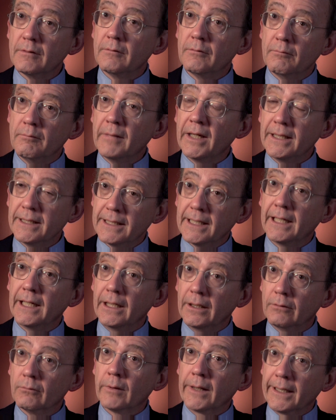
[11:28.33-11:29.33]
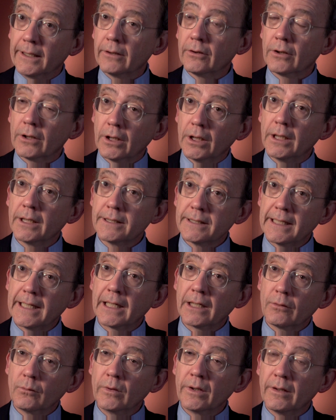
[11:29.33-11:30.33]
maintaining regular
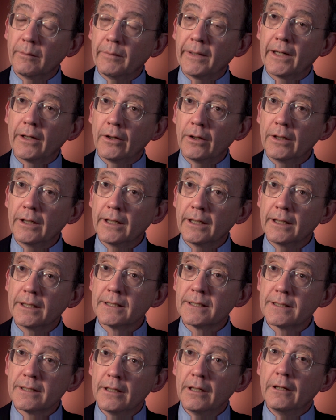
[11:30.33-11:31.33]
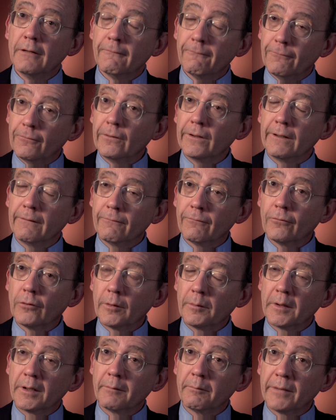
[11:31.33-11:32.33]
contact with the parent and is fully
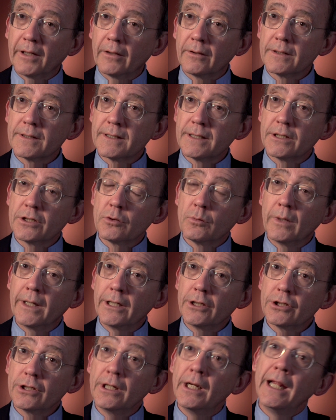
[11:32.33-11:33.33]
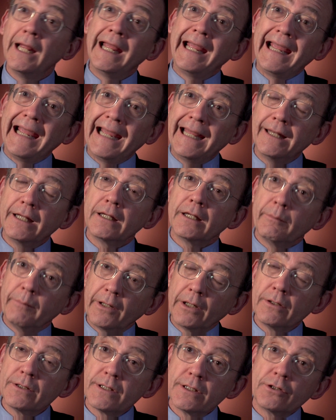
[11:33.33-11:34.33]
informed of the parent's situation, and that the
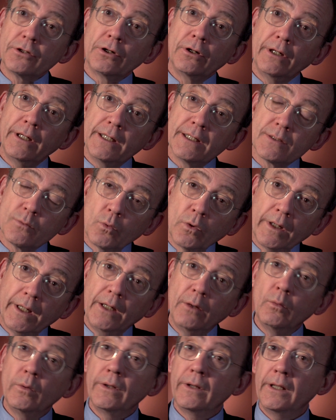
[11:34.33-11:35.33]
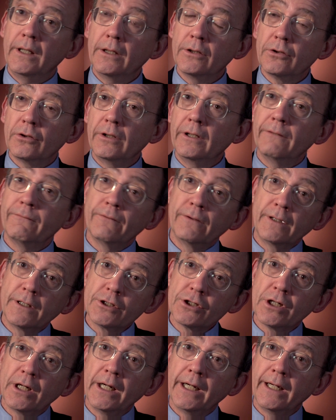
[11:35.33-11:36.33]
parent's attorney is working with the attorney for the
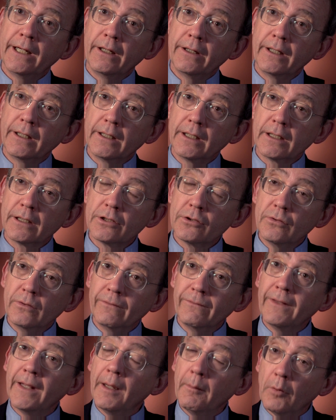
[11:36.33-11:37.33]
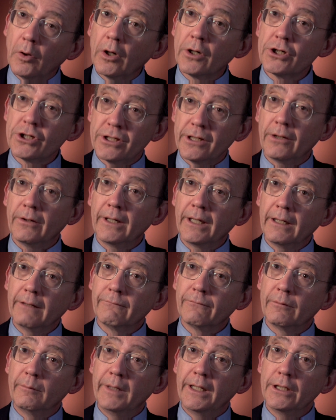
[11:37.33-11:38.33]
child, and the two of them are sharing
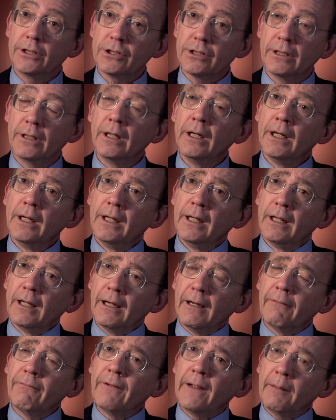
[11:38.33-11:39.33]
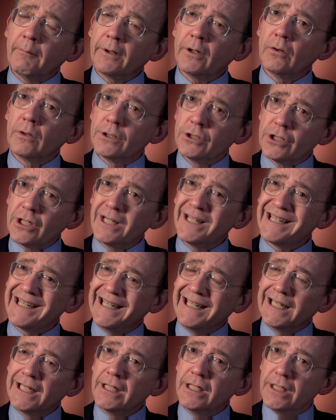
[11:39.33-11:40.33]
information. A family court judge,
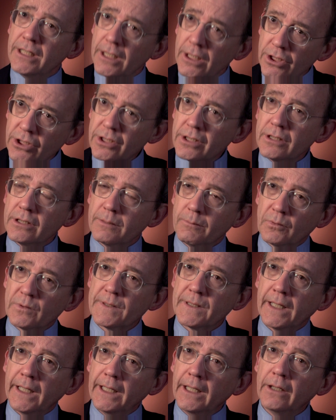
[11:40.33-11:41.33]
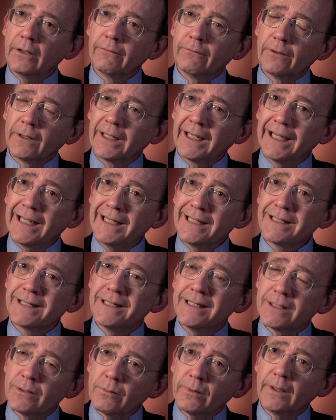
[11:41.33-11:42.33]
in addition to presiding over a case,
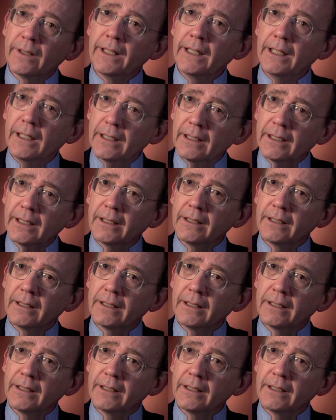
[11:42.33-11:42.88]
is really